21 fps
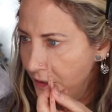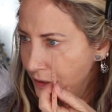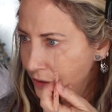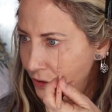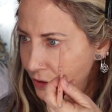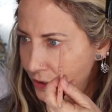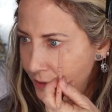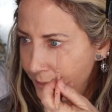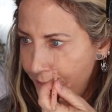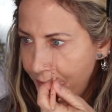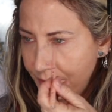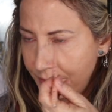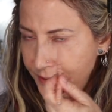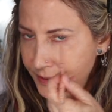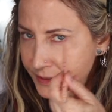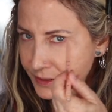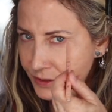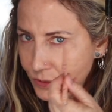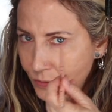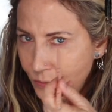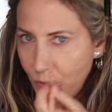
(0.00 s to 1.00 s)
you can put
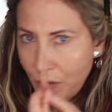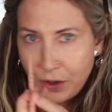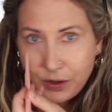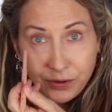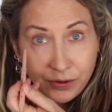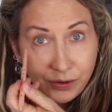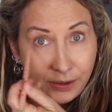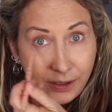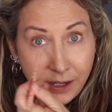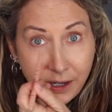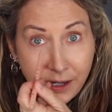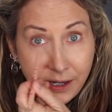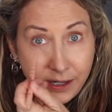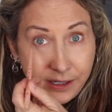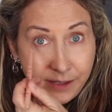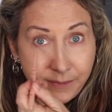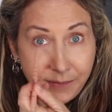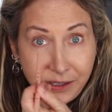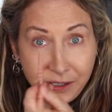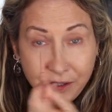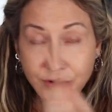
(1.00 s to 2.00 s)
it in your waterline
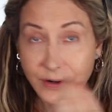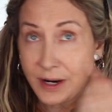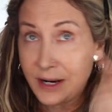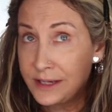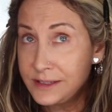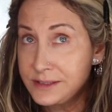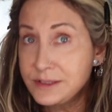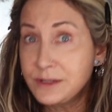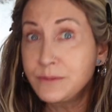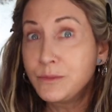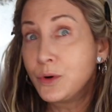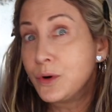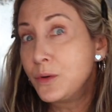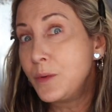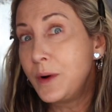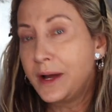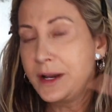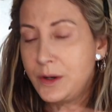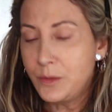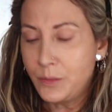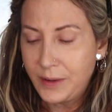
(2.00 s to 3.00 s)
and make your eyes look more
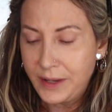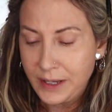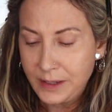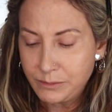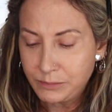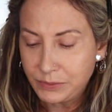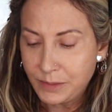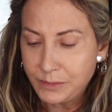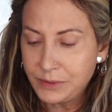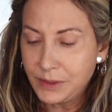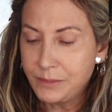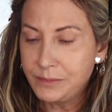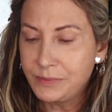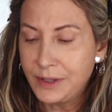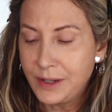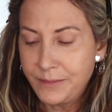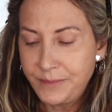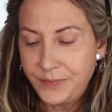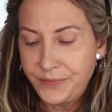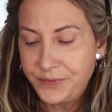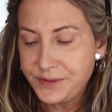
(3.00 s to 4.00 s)
wide awake, blah, blah,
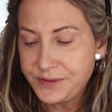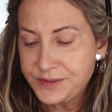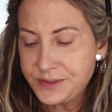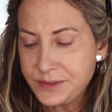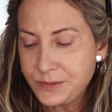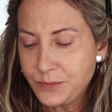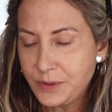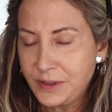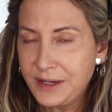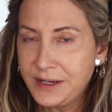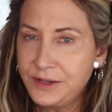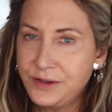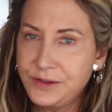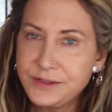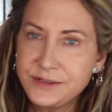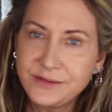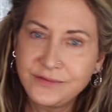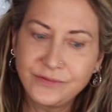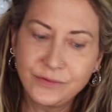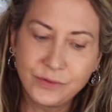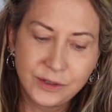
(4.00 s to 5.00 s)
blah. But this is what I
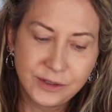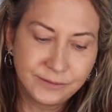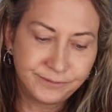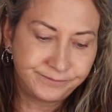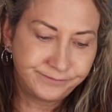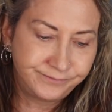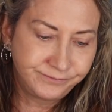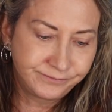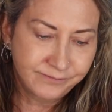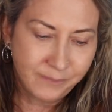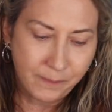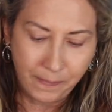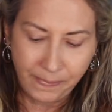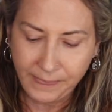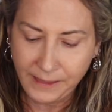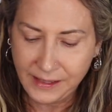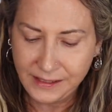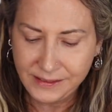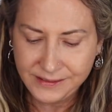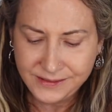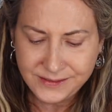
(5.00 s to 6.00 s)
use it for.
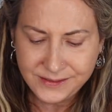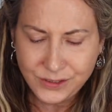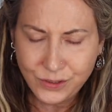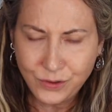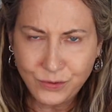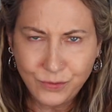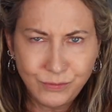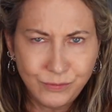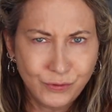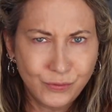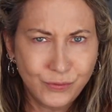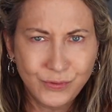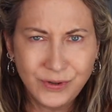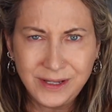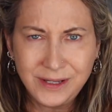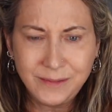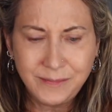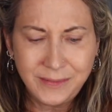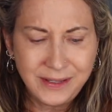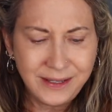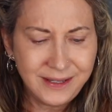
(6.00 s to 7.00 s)
And it's so
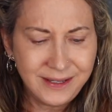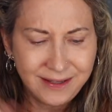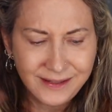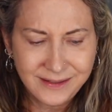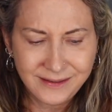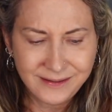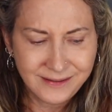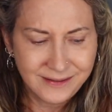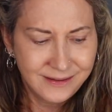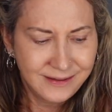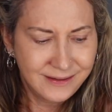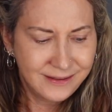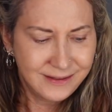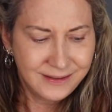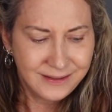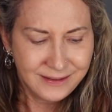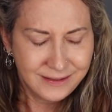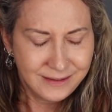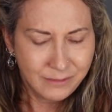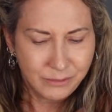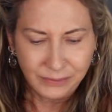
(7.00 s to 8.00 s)
creamy and
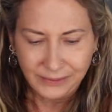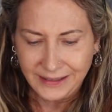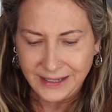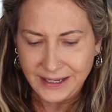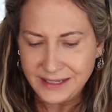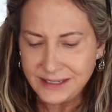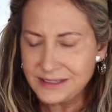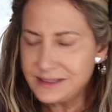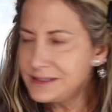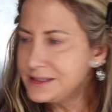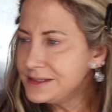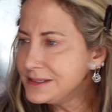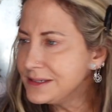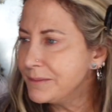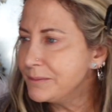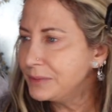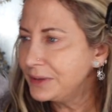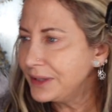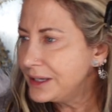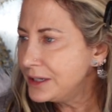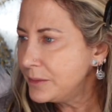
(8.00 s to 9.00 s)
blends
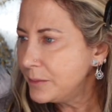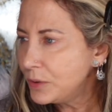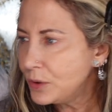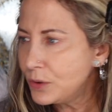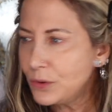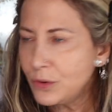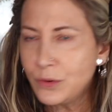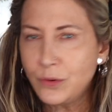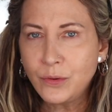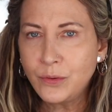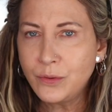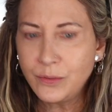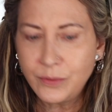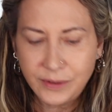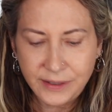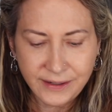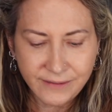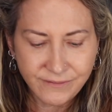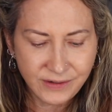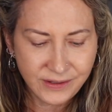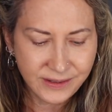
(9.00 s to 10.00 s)
and blendable
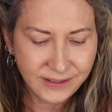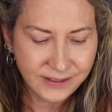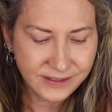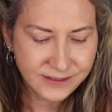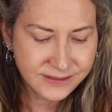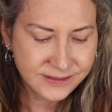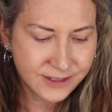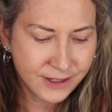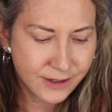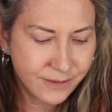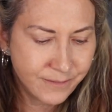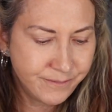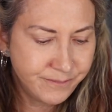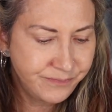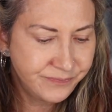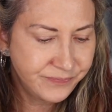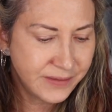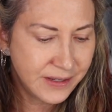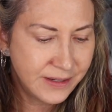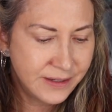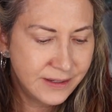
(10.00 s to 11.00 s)
and everything. So
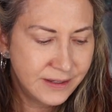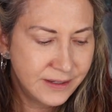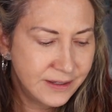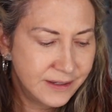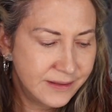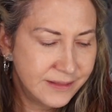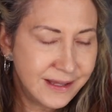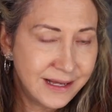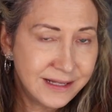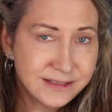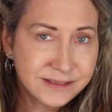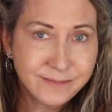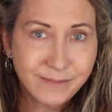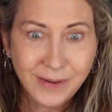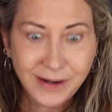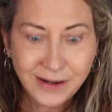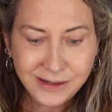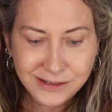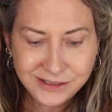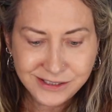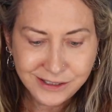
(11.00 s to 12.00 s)
that's
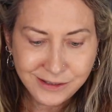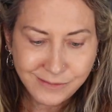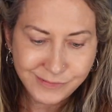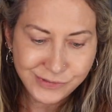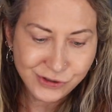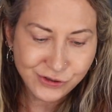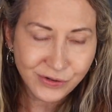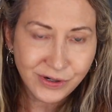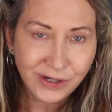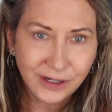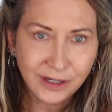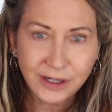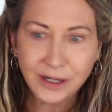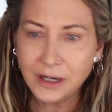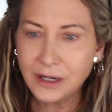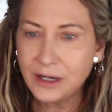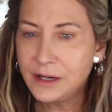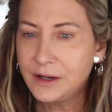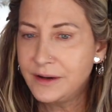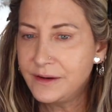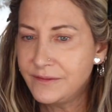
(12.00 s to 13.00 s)
my tip and trick
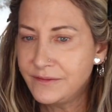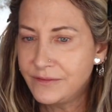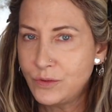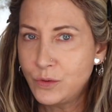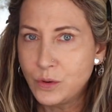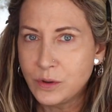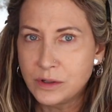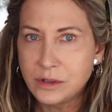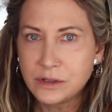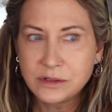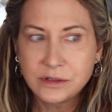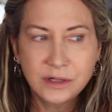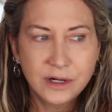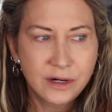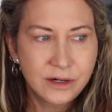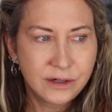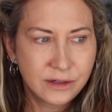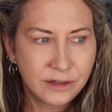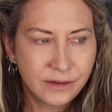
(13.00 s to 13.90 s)
for